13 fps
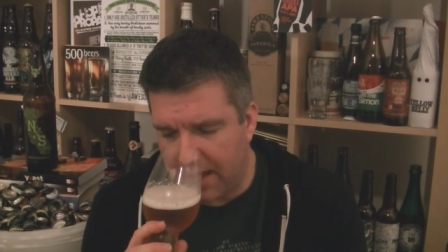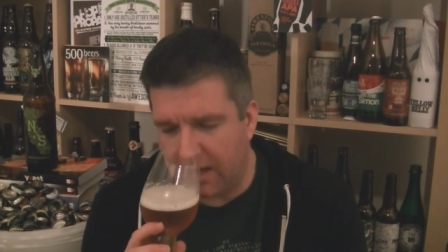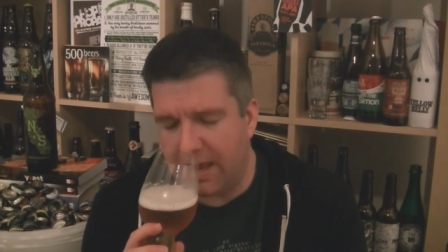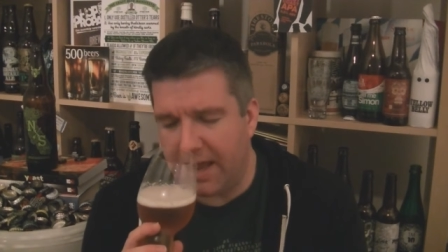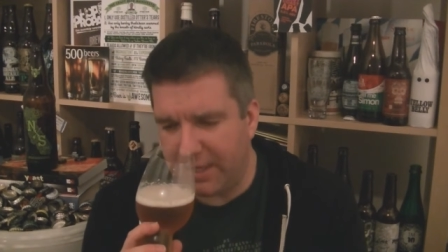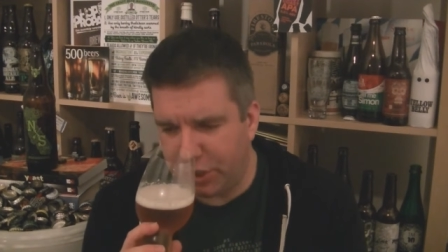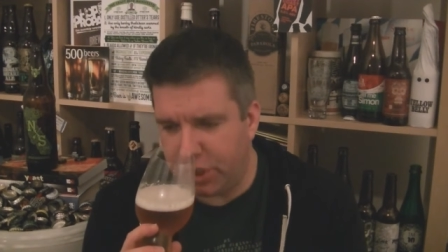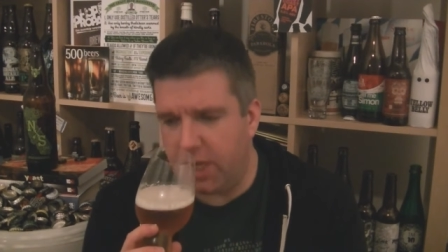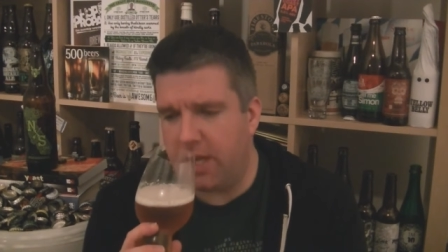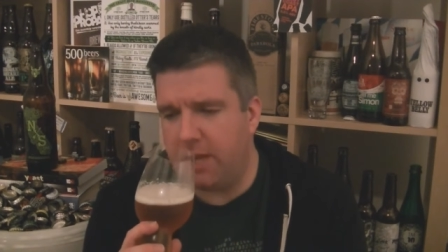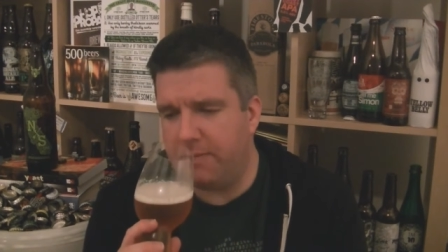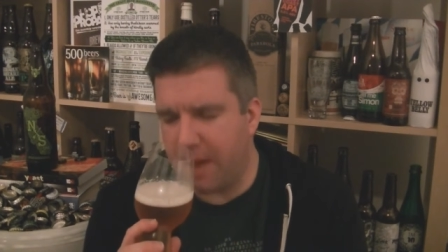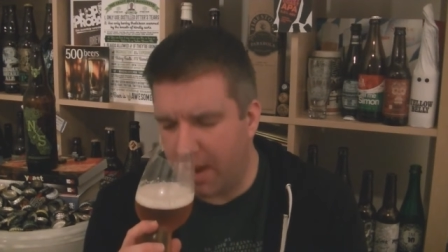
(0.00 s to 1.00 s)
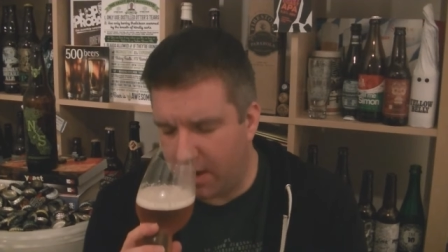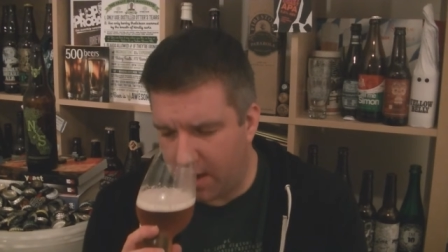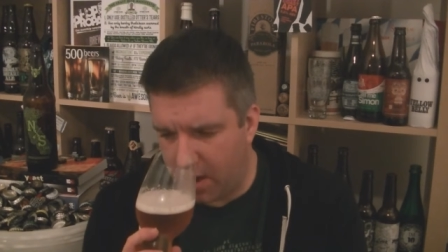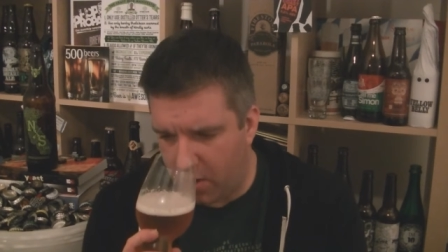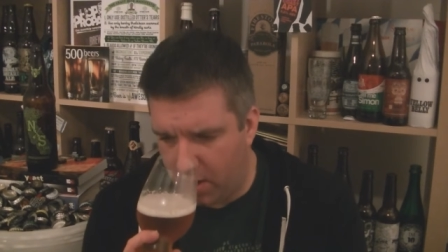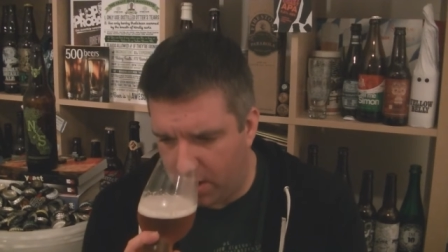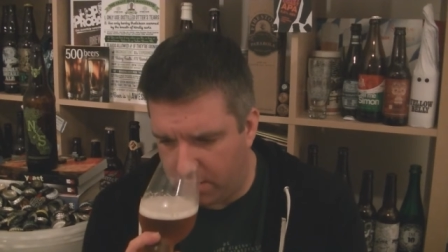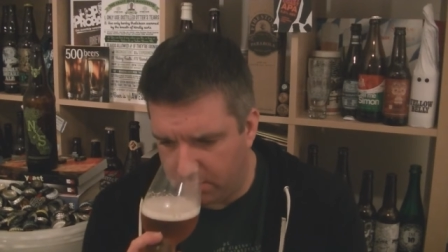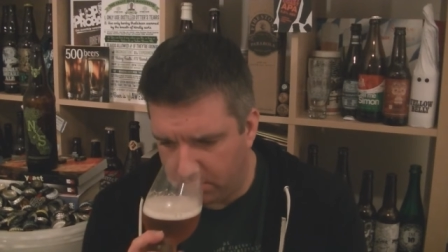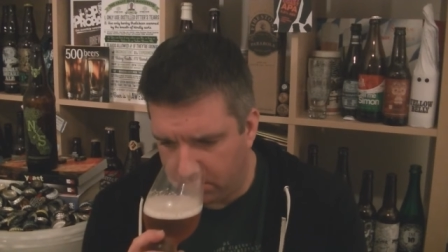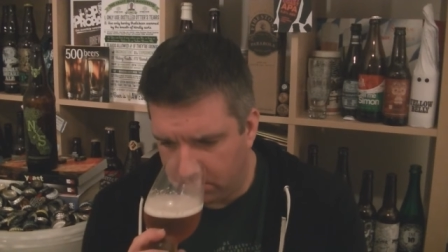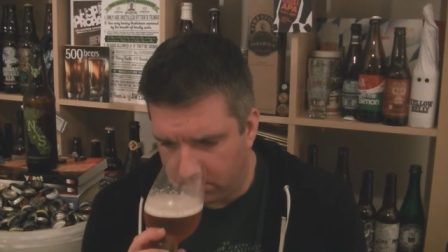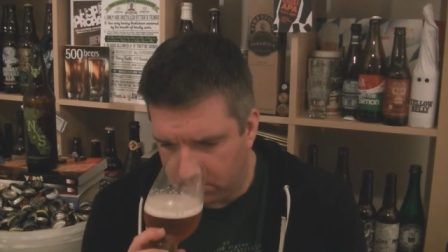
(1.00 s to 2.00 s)
Lychee, mango,
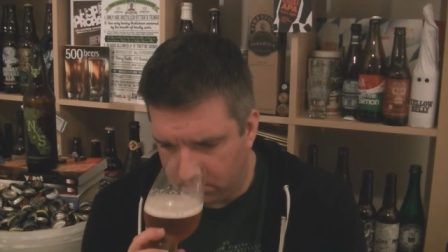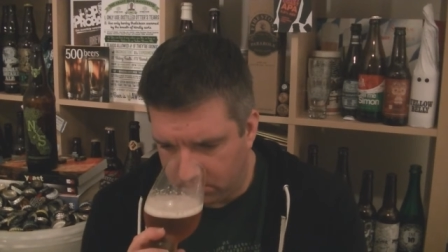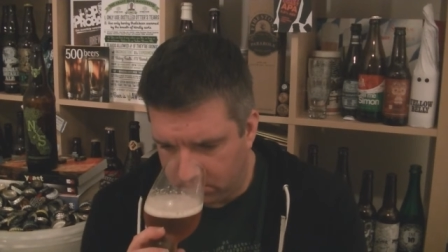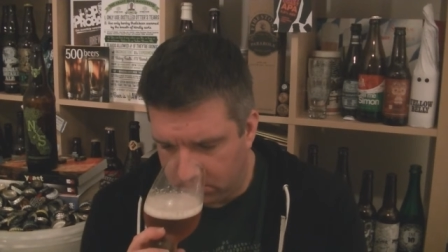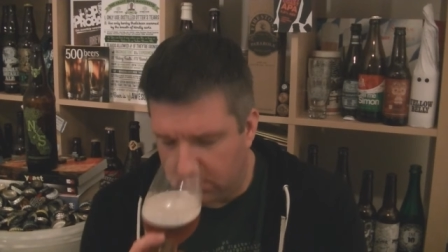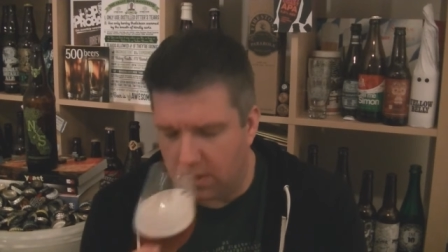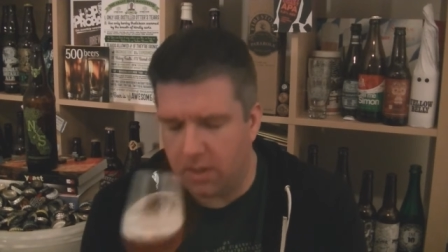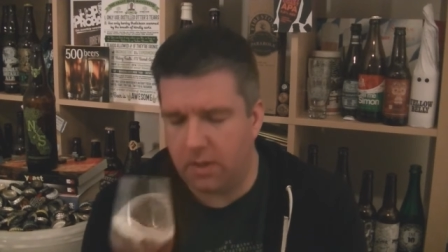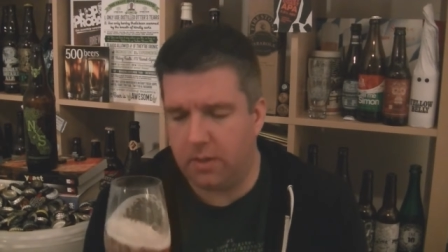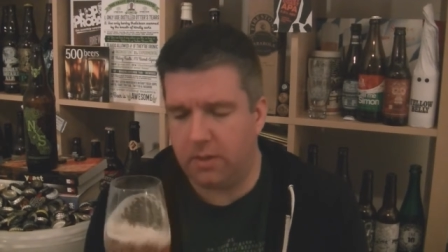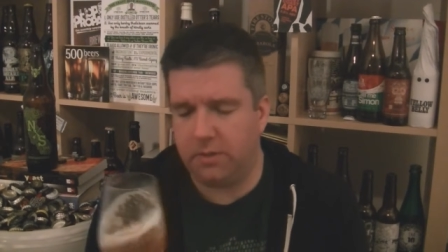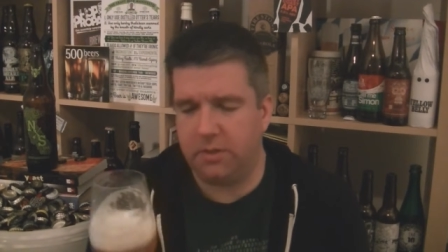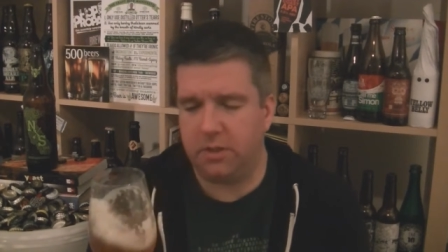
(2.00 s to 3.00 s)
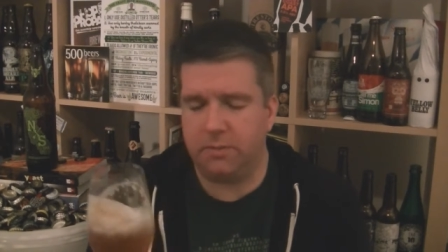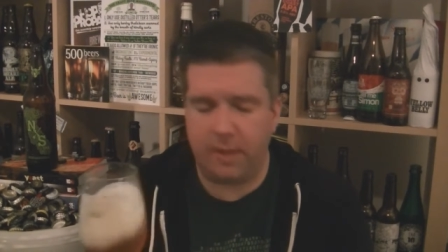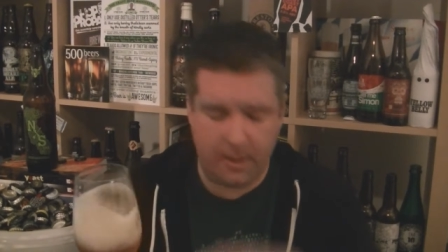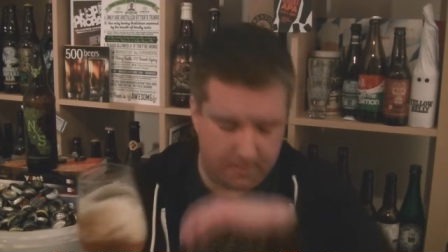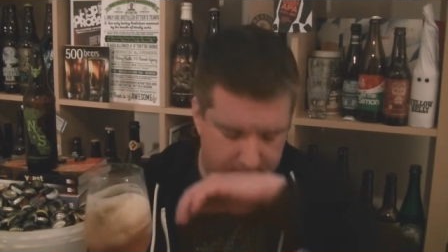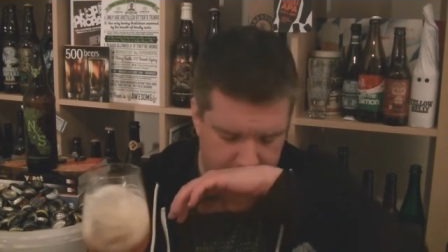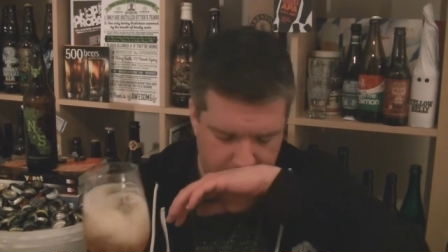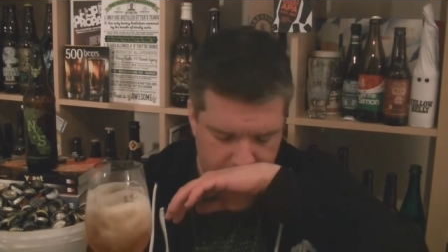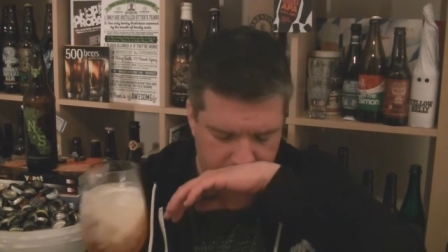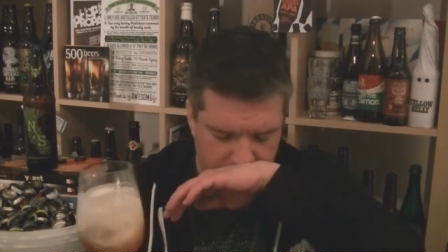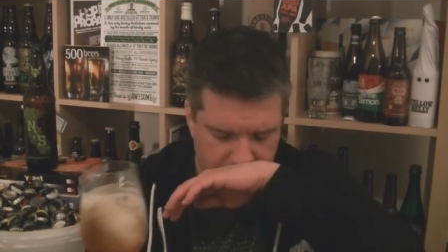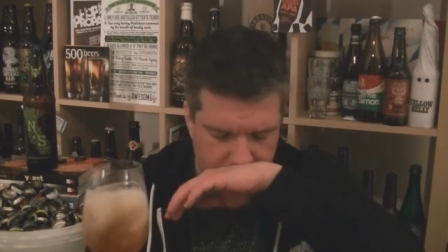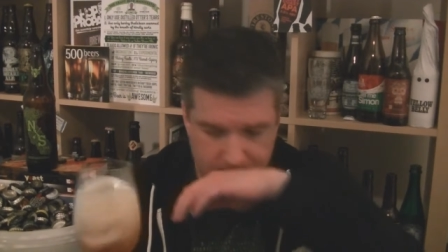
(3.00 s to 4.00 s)
excuse me,
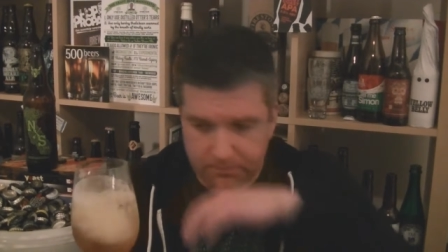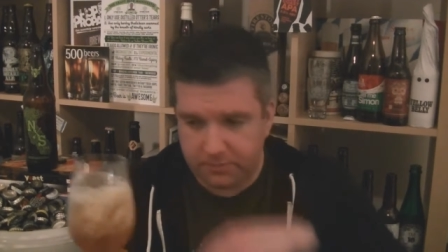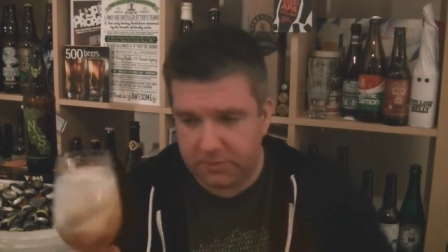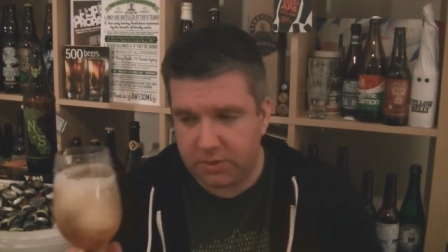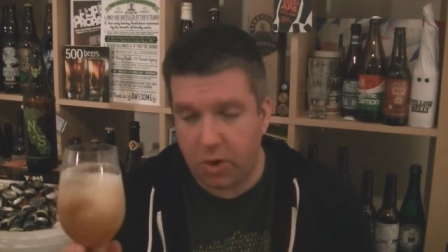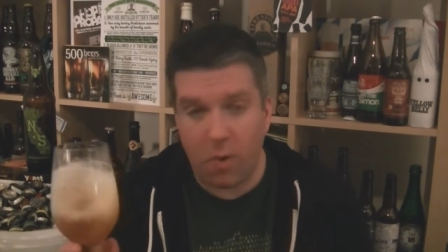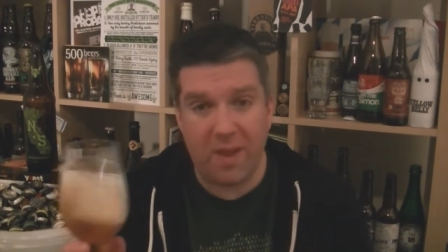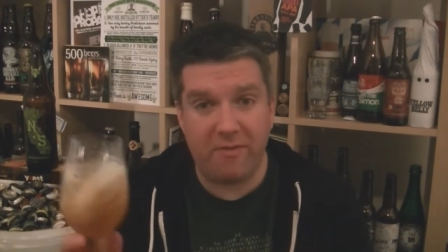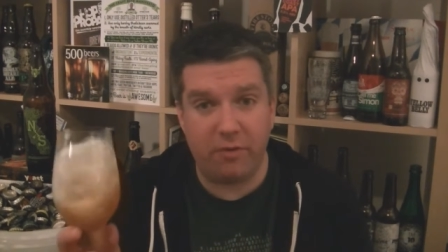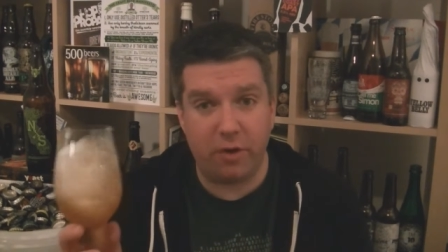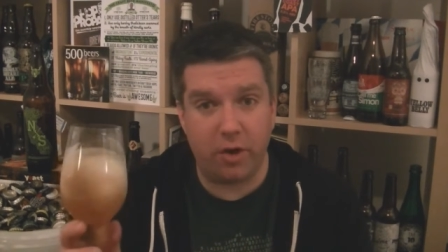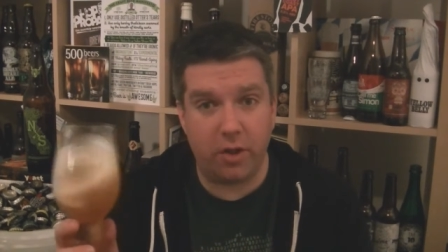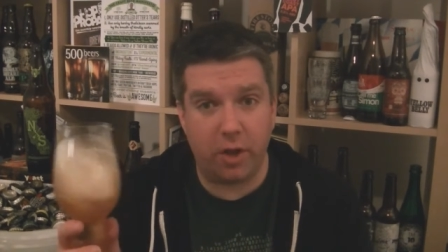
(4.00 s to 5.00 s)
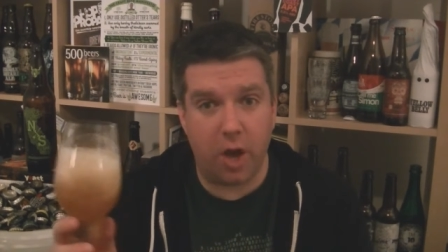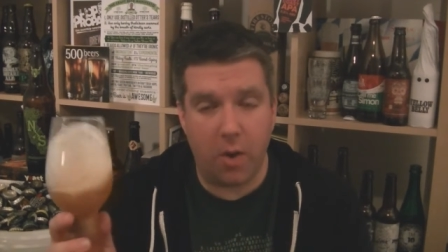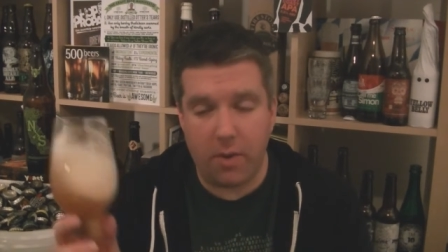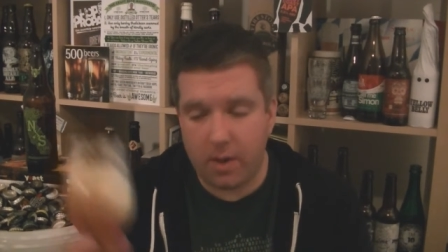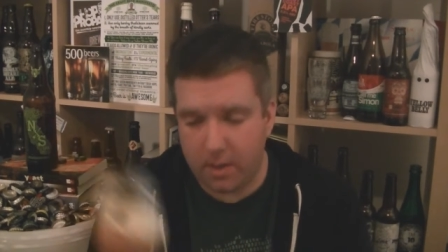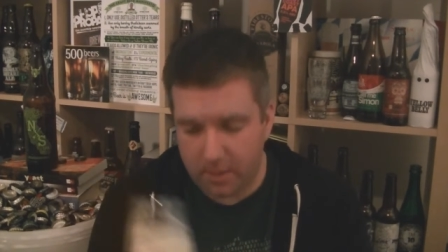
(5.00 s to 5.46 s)
going for another go.